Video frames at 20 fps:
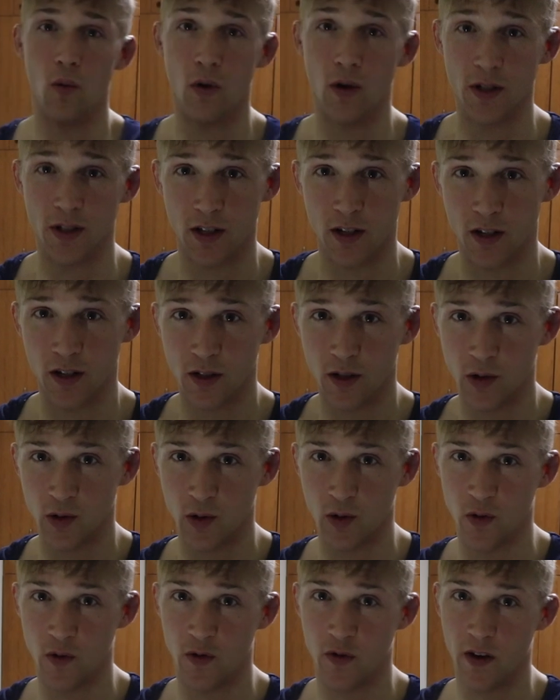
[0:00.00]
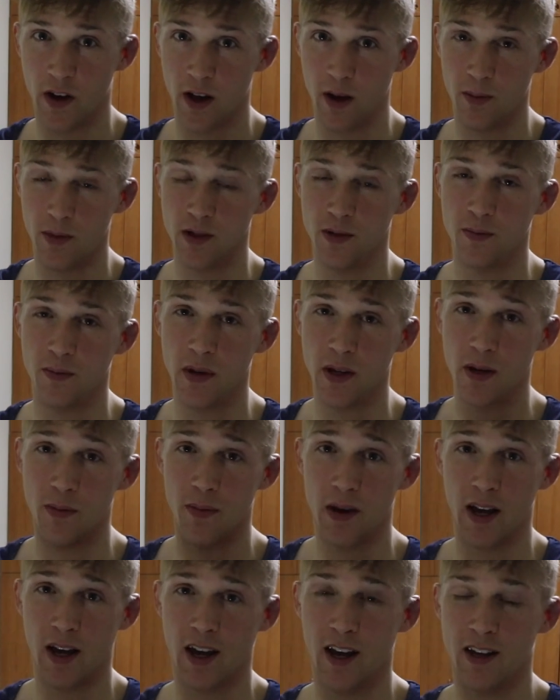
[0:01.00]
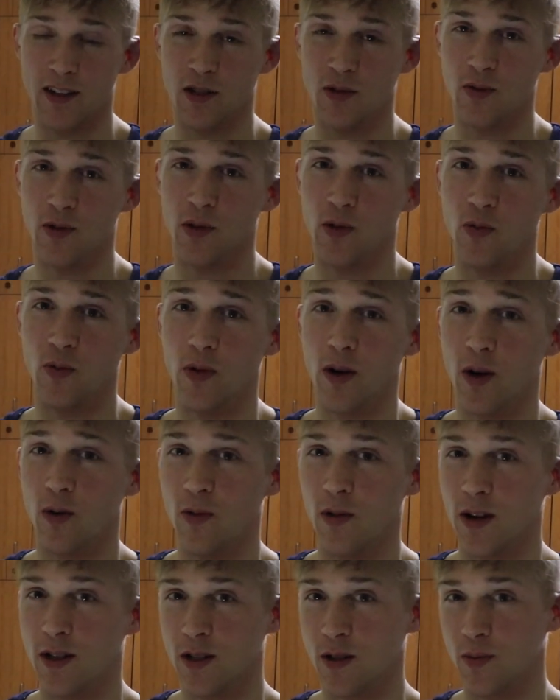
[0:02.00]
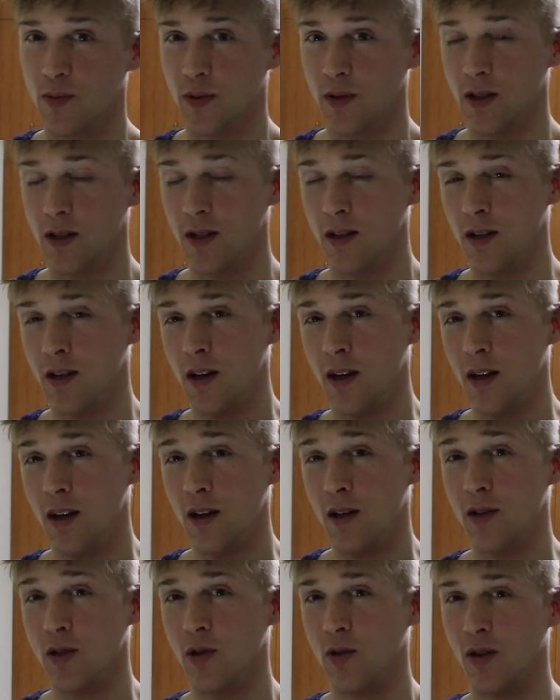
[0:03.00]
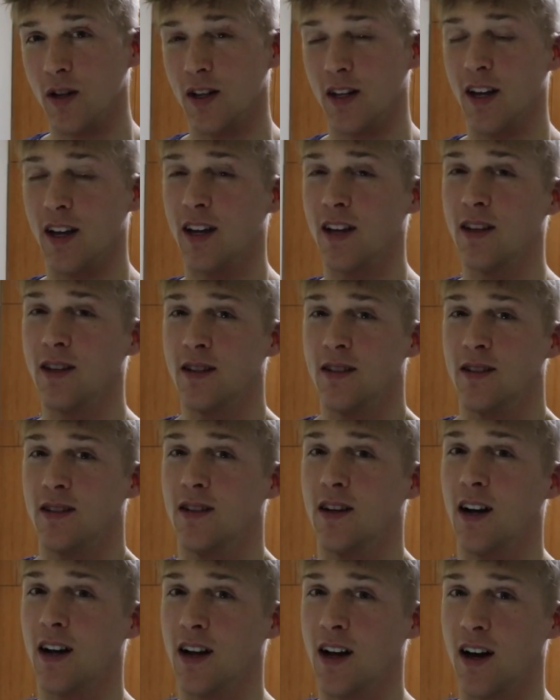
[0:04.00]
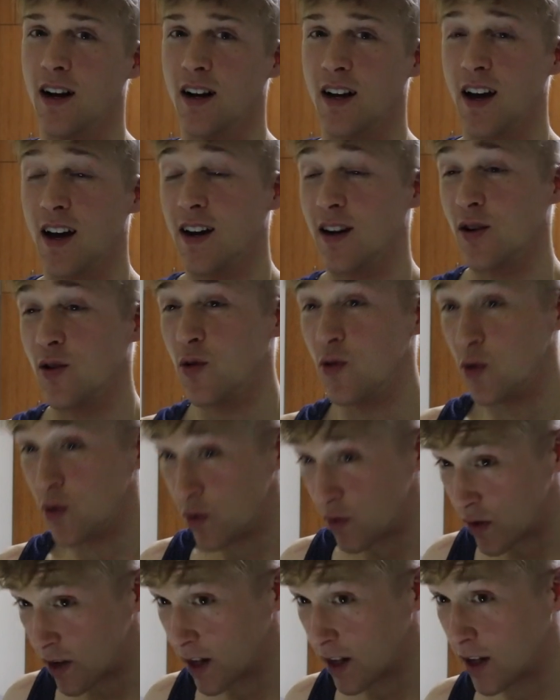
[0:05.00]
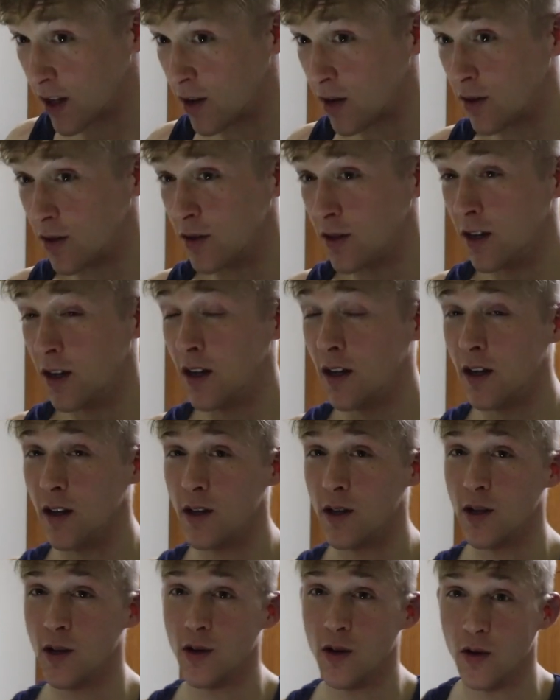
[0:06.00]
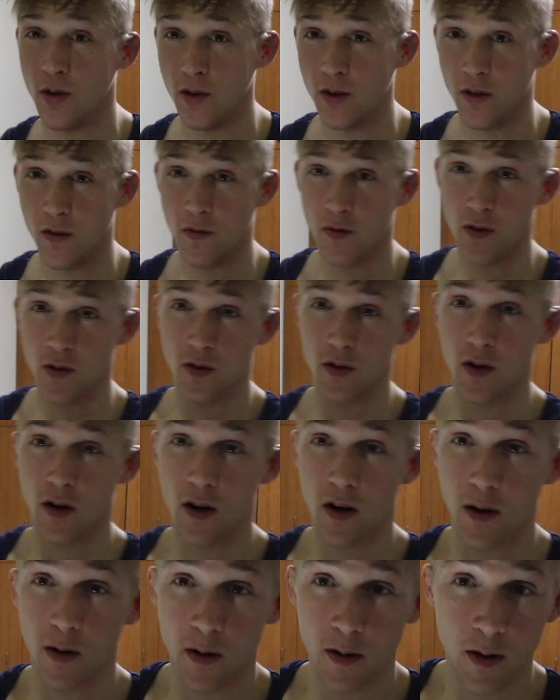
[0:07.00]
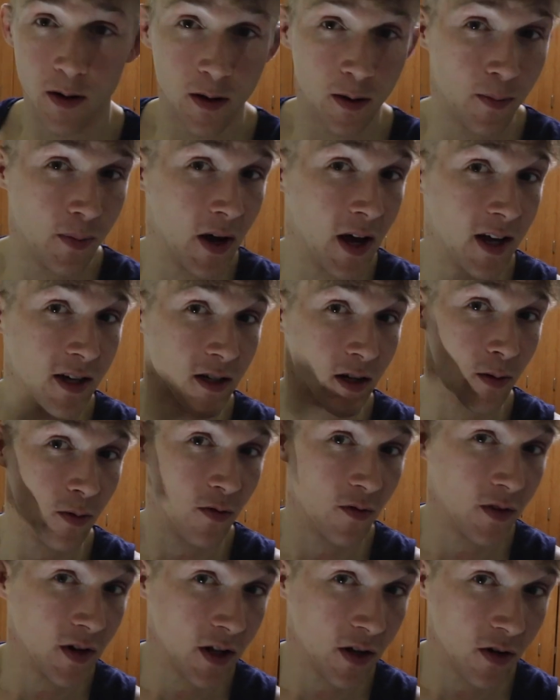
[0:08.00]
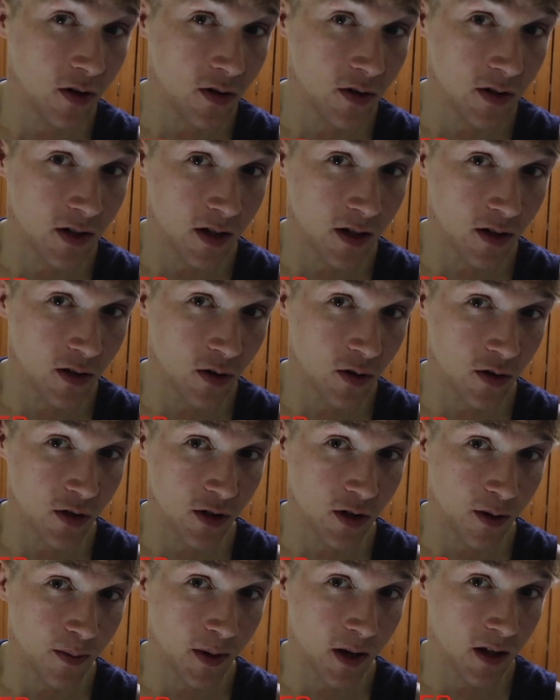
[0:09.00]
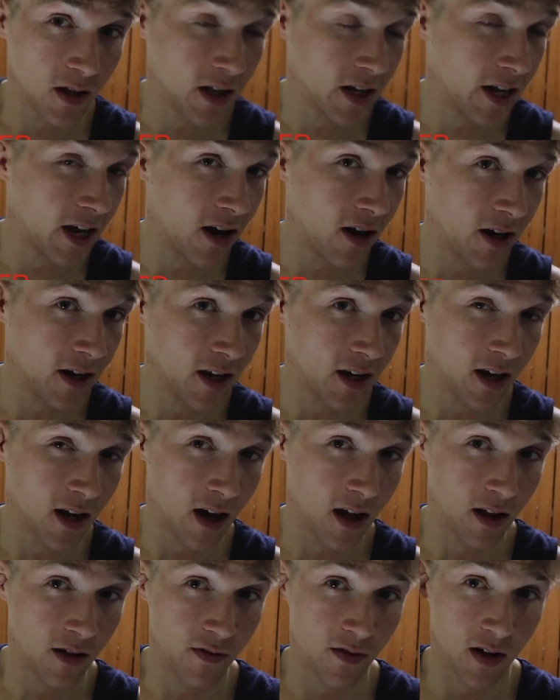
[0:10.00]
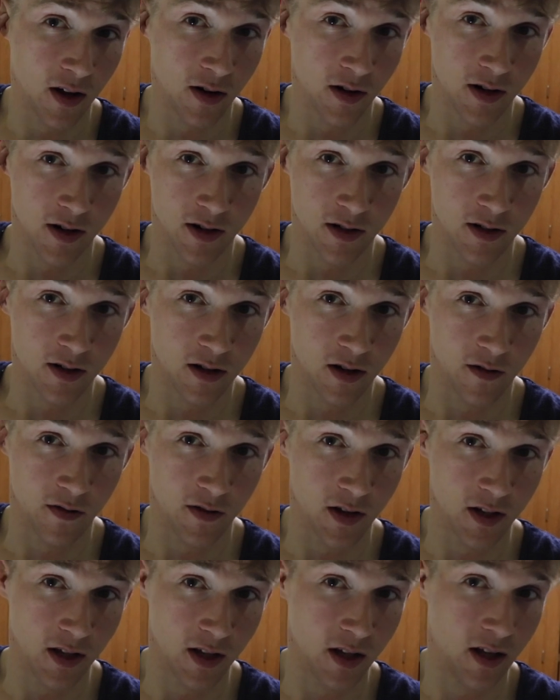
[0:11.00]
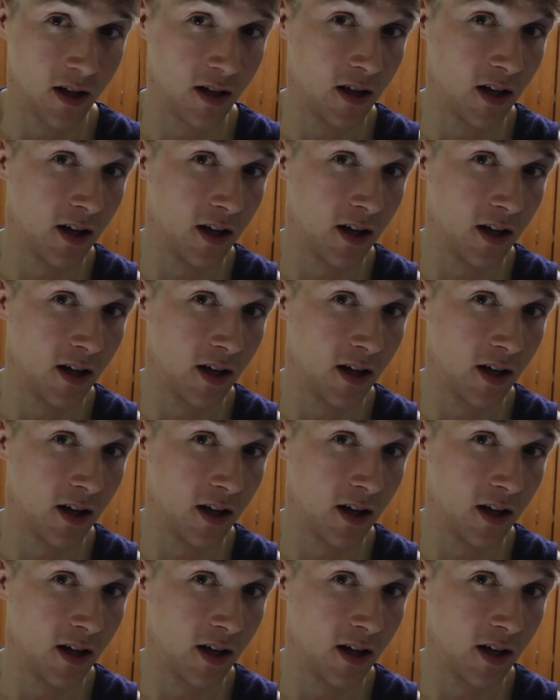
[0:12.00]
What's good, YouTube fam? It's Bean back at you with the winter recipe. So today I kind of got a cool video. You know, in the few or in the past couple videos, I done told you about like how I get cauliflower ear and stuff like that.